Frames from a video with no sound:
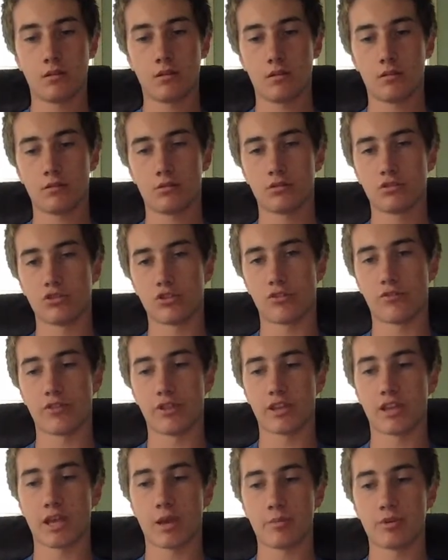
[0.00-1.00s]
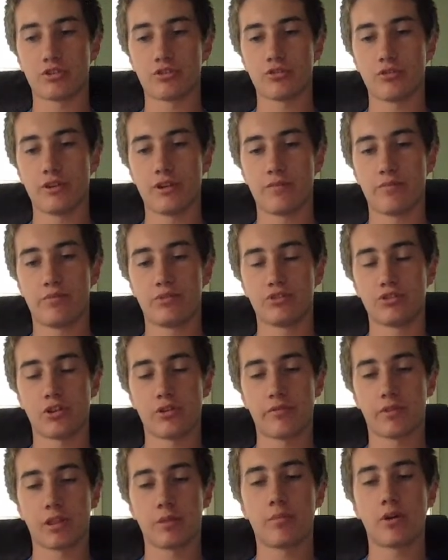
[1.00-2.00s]
So for the chemistry of
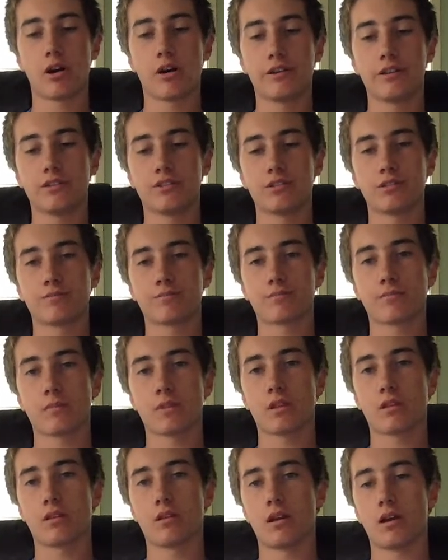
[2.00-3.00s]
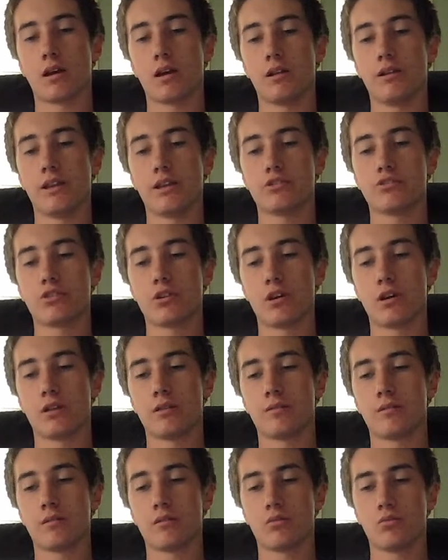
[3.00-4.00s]
preserving the bodies,
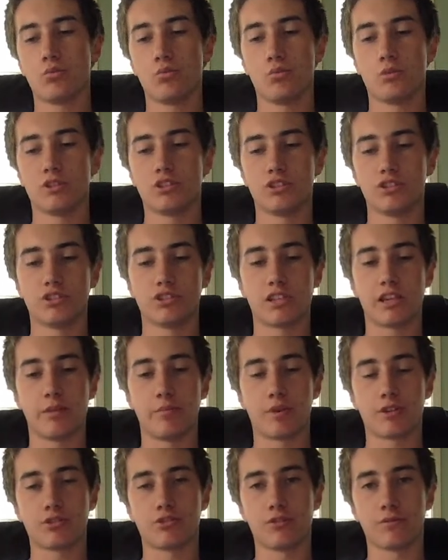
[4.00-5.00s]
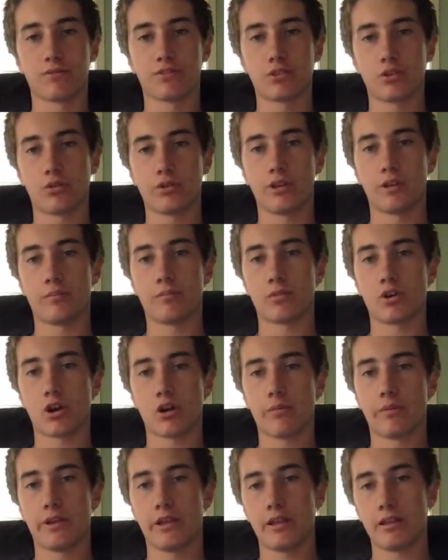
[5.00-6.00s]
natron, which is a mixture of sodium
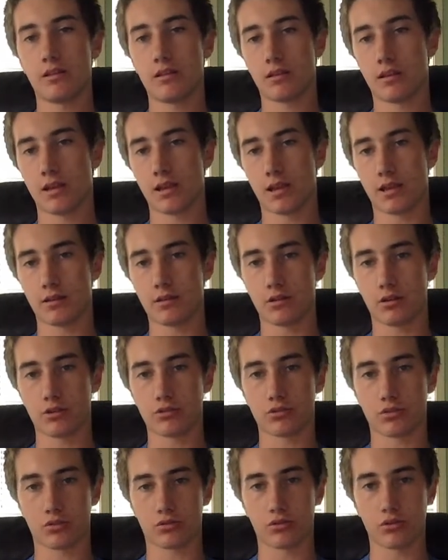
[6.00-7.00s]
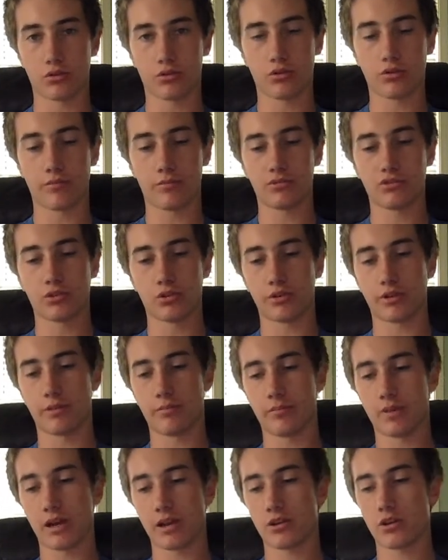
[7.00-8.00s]
carbonate and also sodium
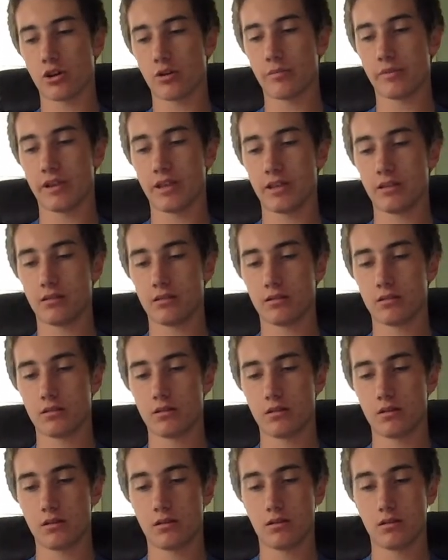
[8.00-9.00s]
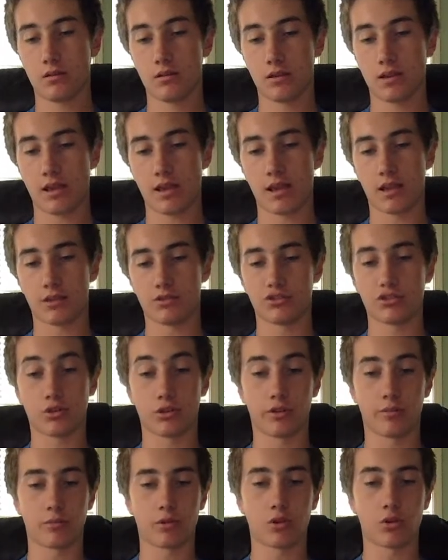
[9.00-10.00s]
bicarbonate, and
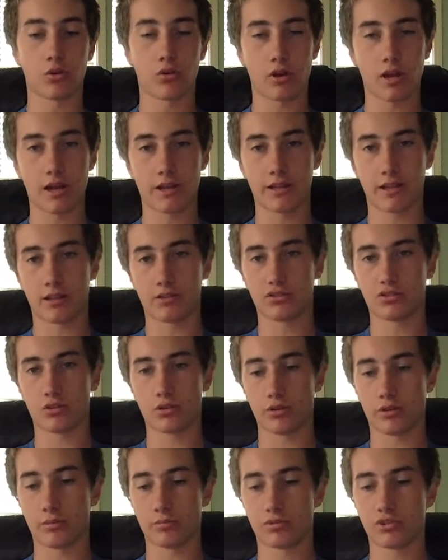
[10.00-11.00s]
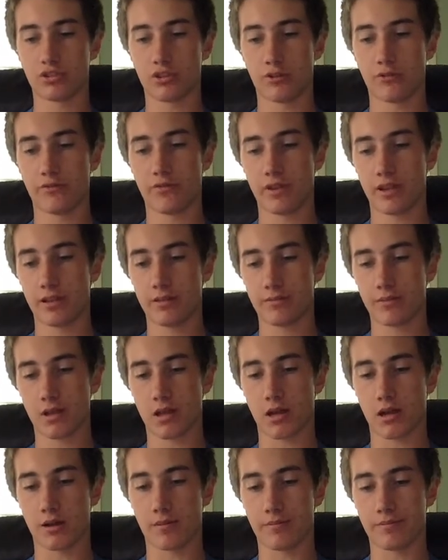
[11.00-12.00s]
sodium chloride and sodium sulfate,
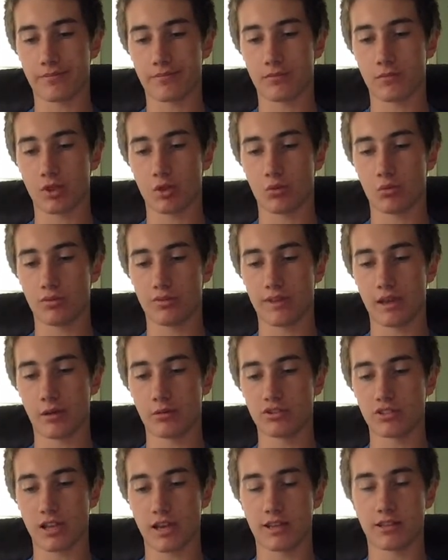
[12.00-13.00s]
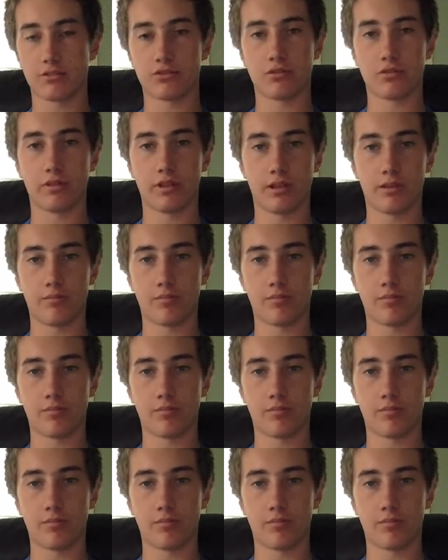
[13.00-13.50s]
that was added to the